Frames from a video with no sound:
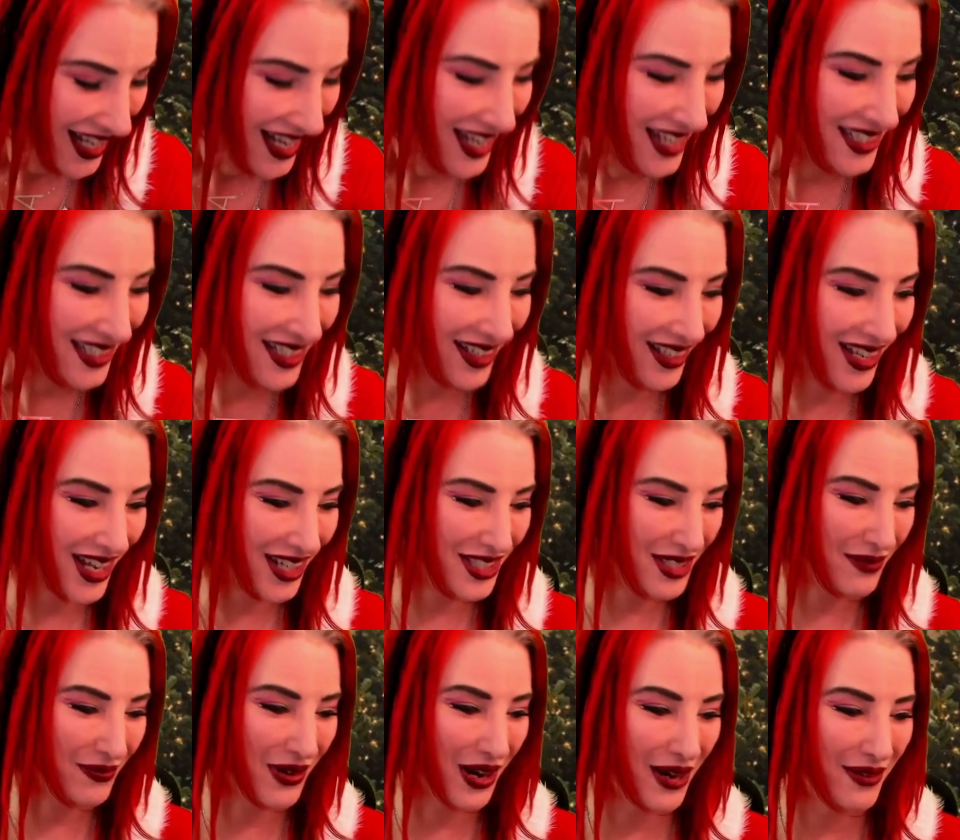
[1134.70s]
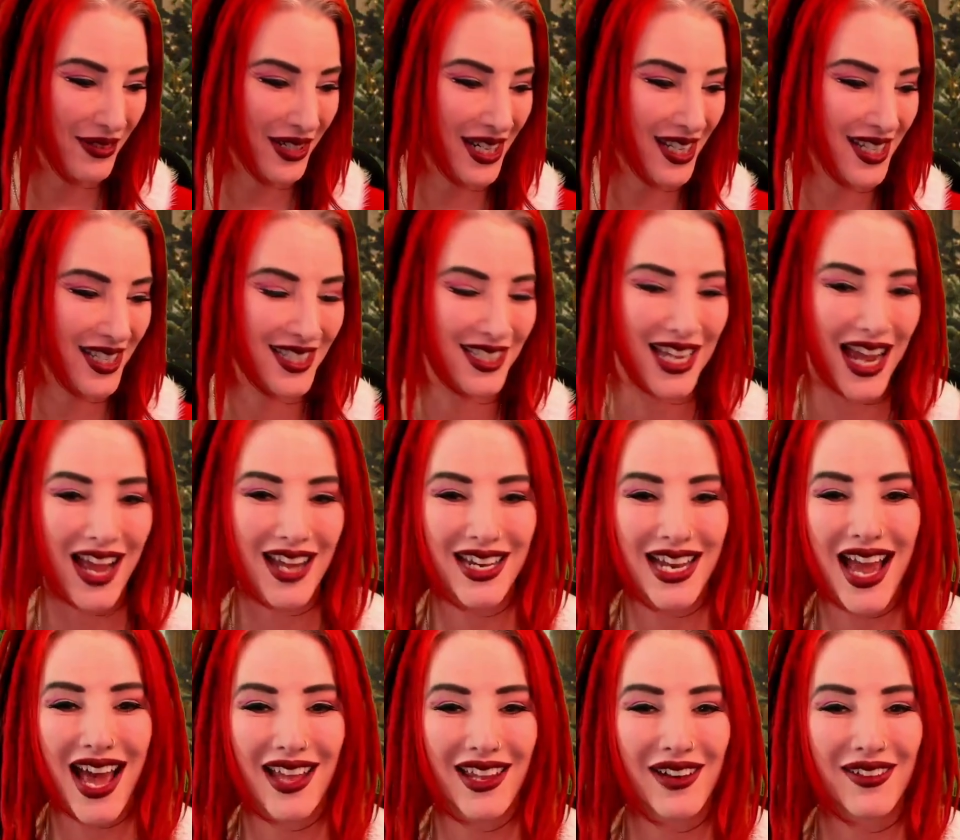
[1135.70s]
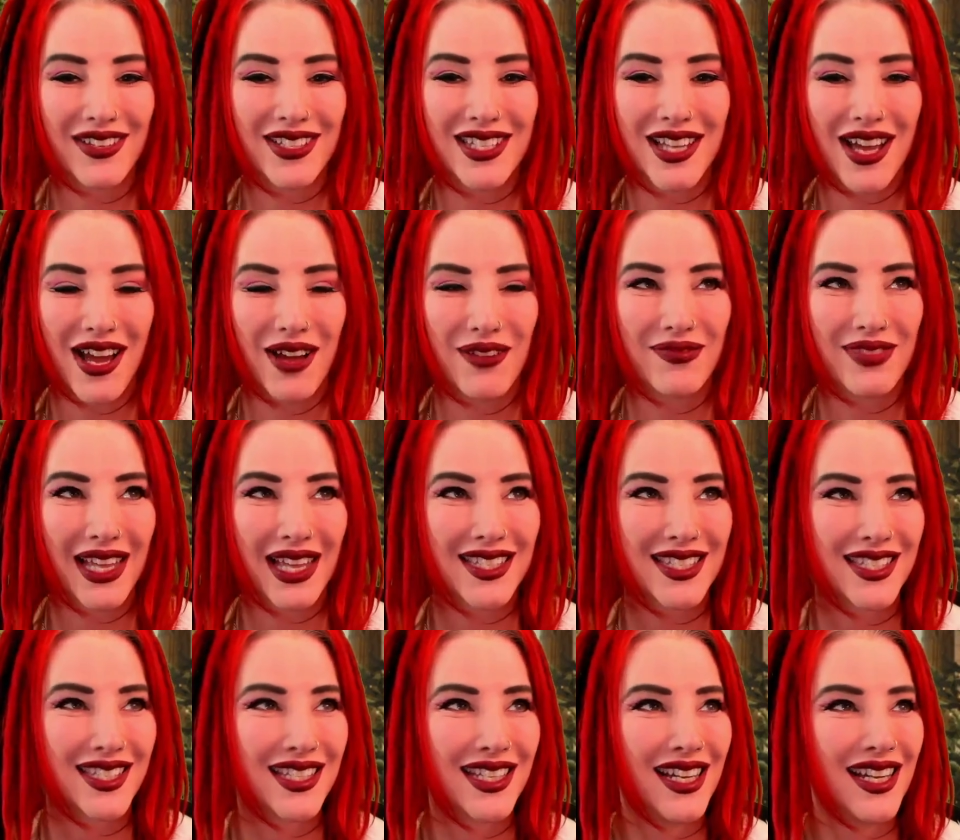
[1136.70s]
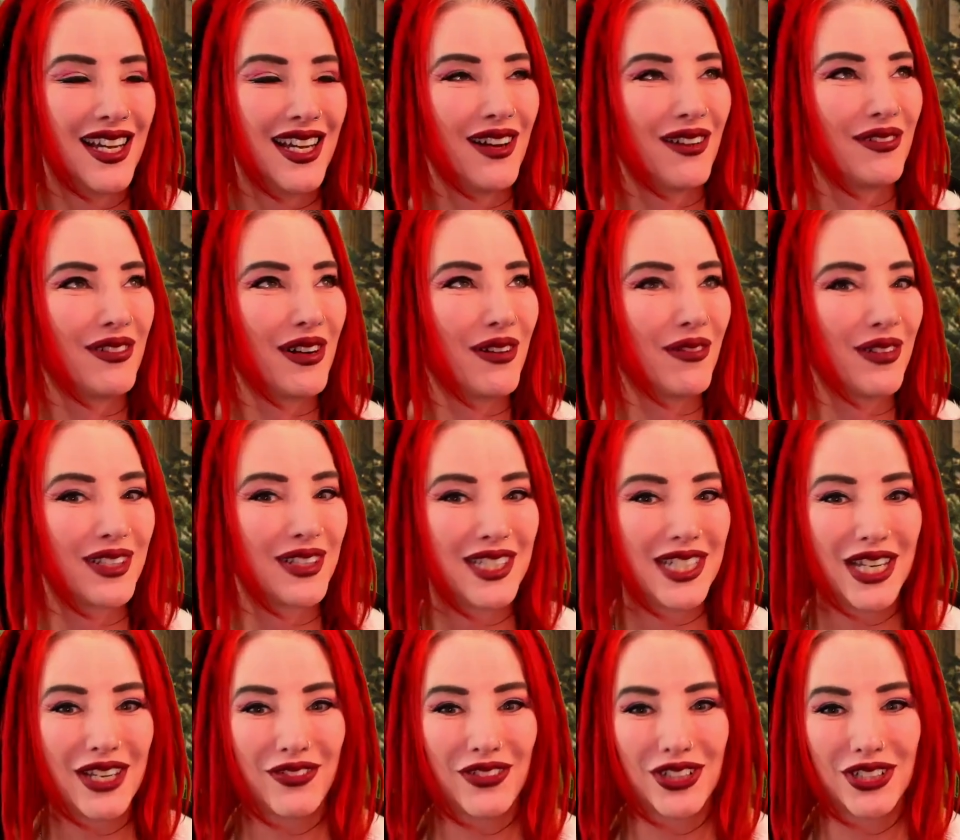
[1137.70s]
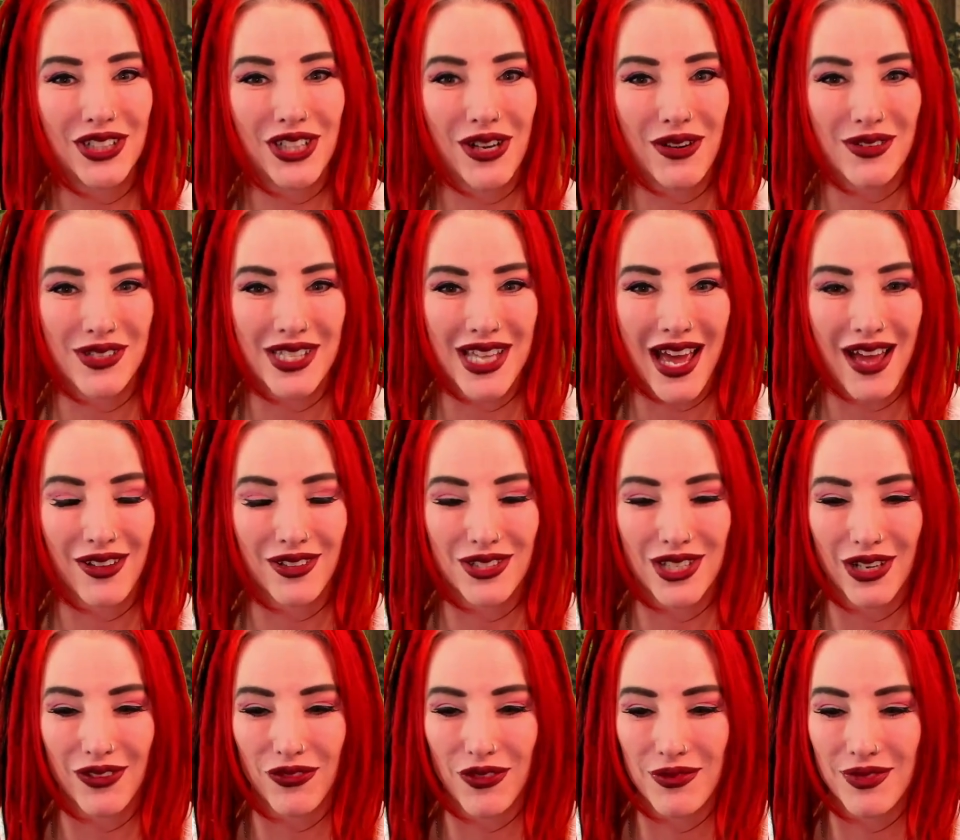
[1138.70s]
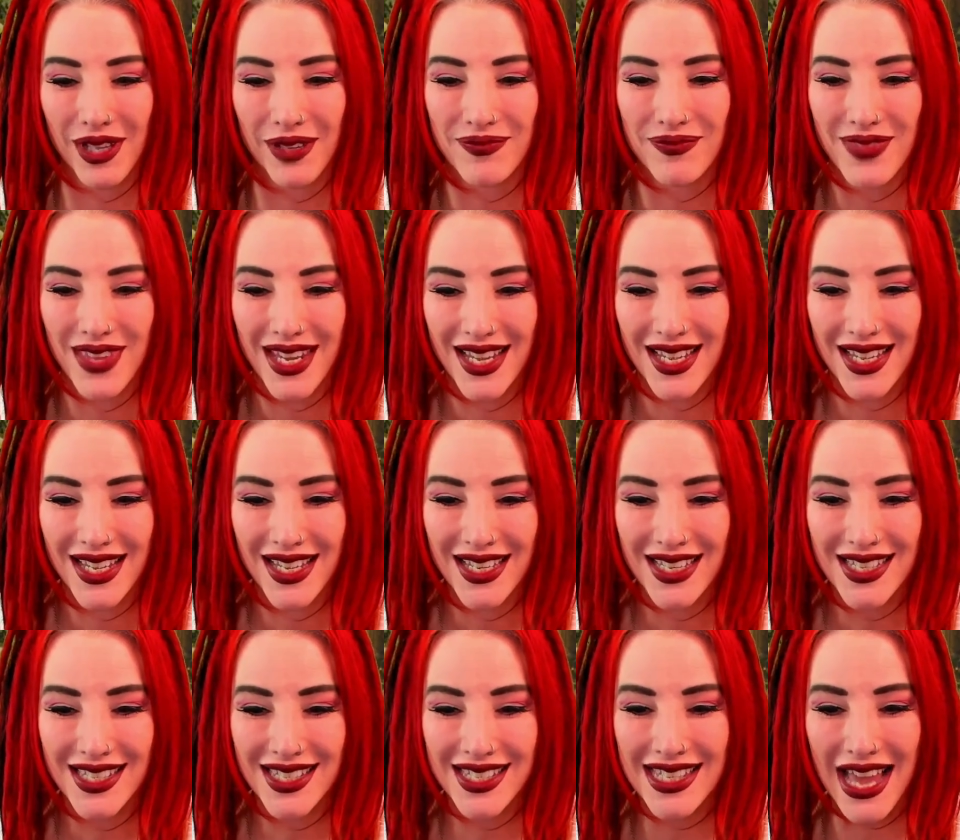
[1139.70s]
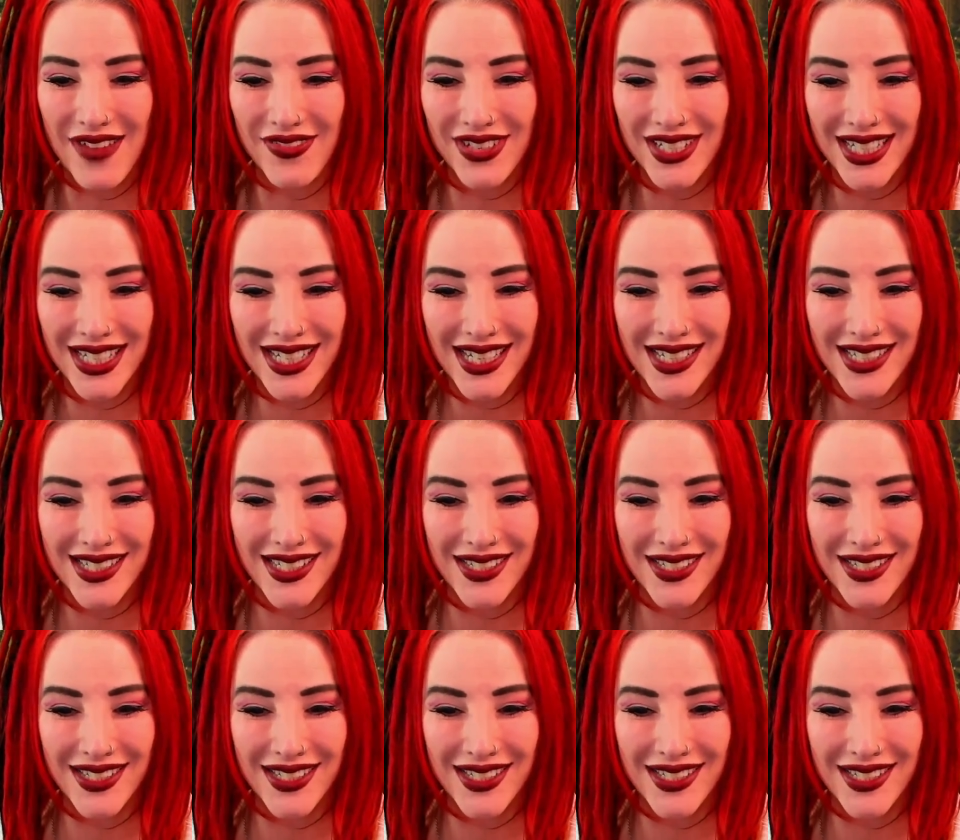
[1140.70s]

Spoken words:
deluxe apartment in the sky. Yeah, that was that's what TV show was that? It was like from the 70s.